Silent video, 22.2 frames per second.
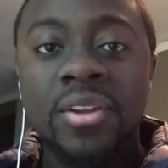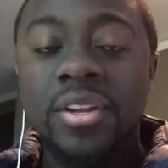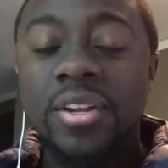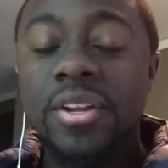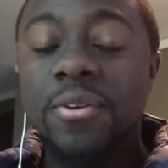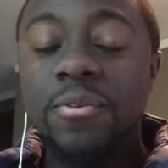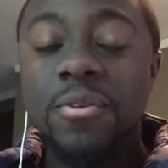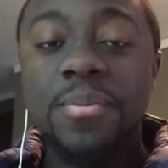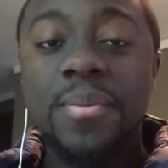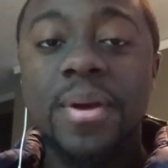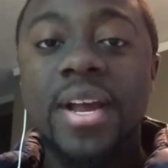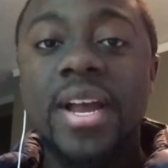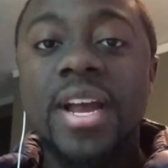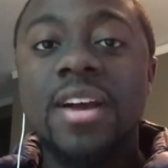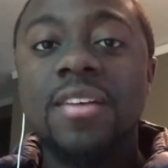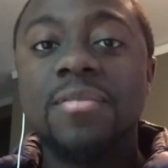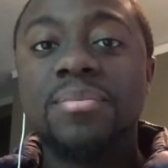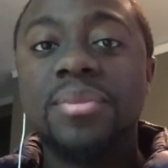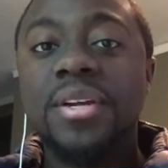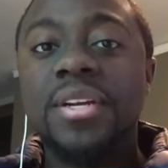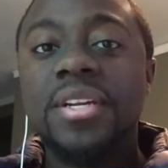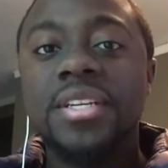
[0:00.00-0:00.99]
we might
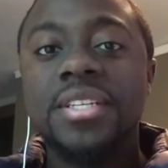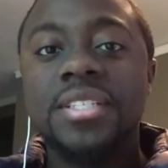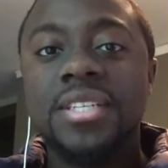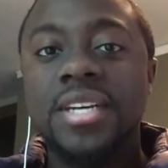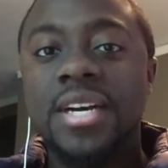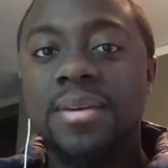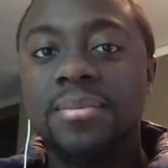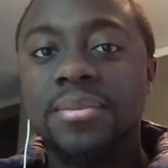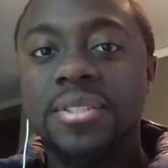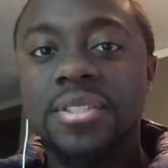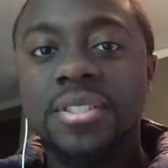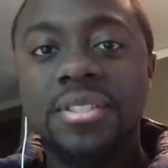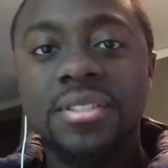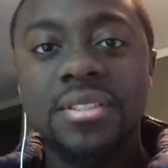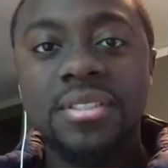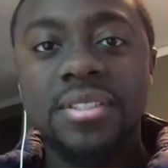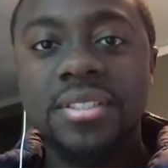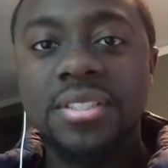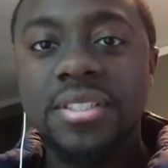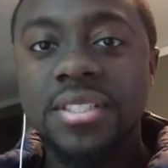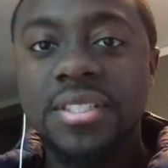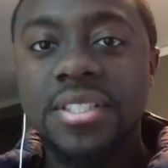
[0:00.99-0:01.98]
have plenty of time
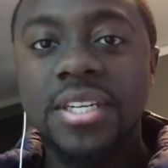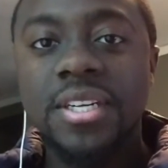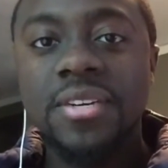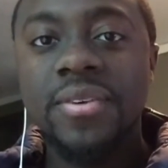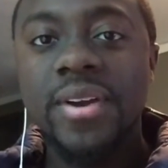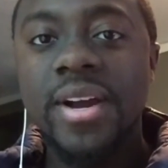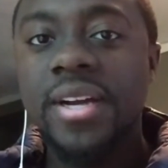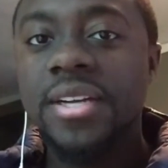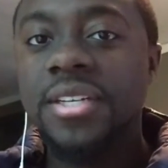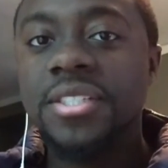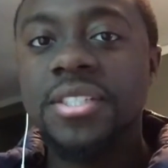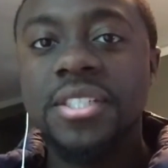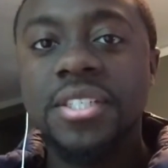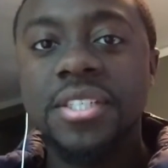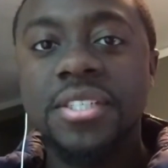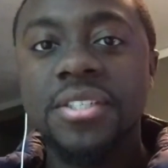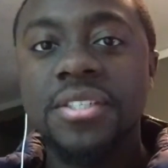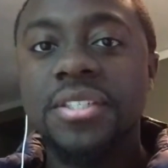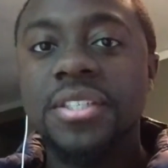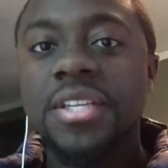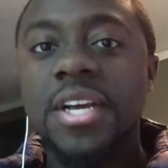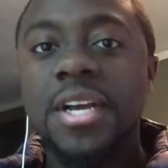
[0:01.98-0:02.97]
to sit around and
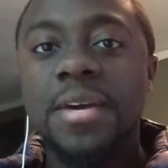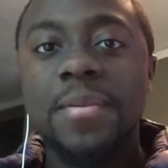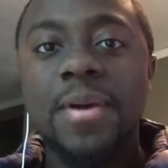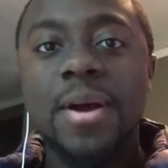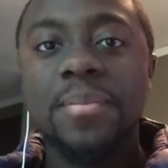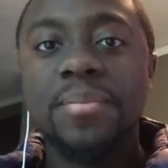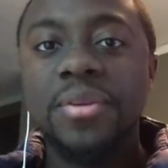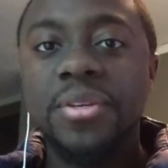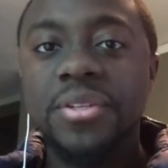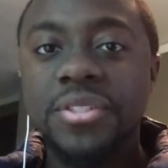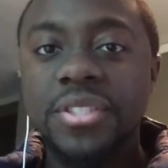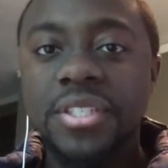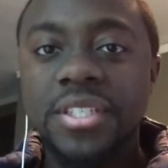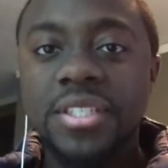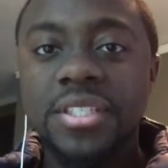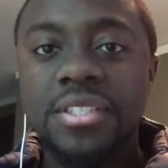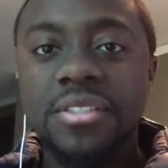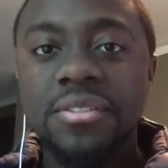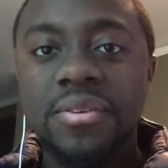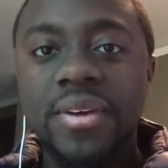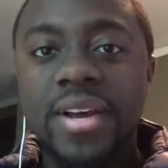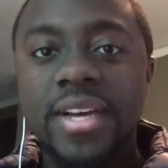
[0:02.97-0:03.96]
chill and think about music,
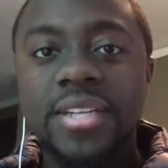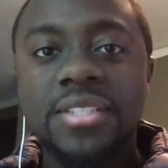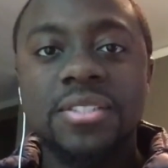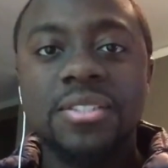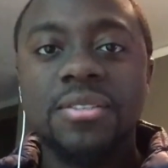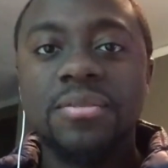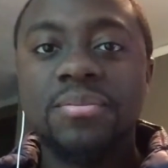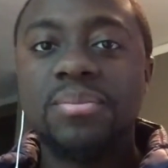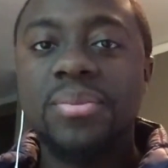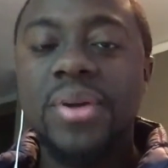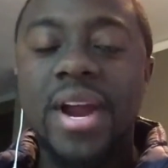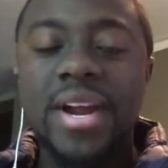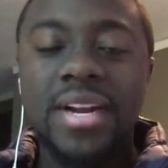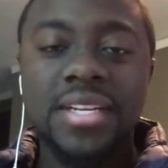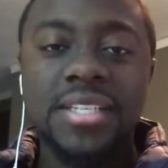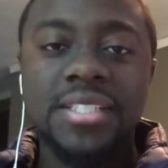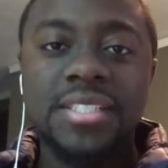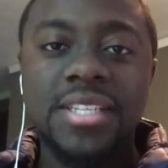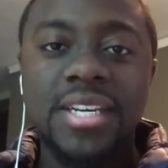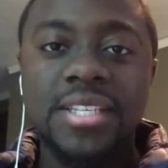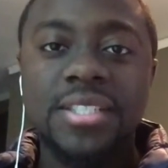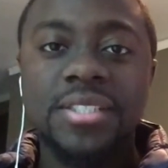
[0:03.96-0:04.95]
do extra
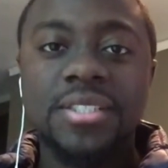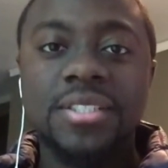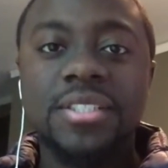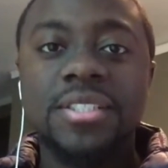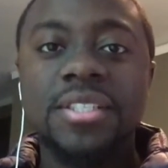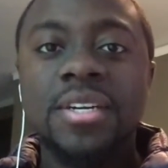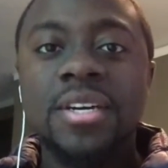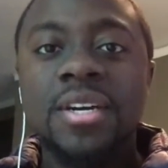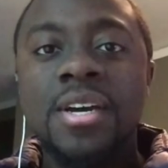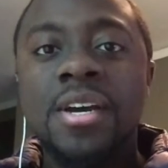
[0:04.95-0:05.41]
practice sessions.